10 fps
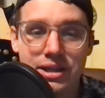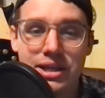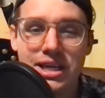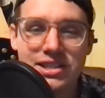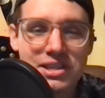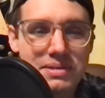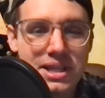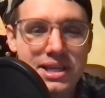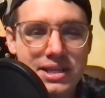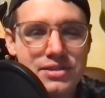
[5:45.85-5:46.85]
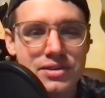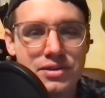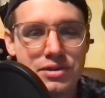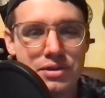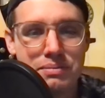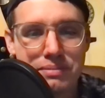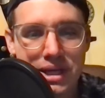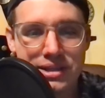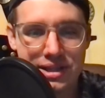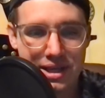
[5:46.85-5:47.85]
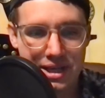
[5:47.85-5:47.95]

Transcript: And some of that is you're mixing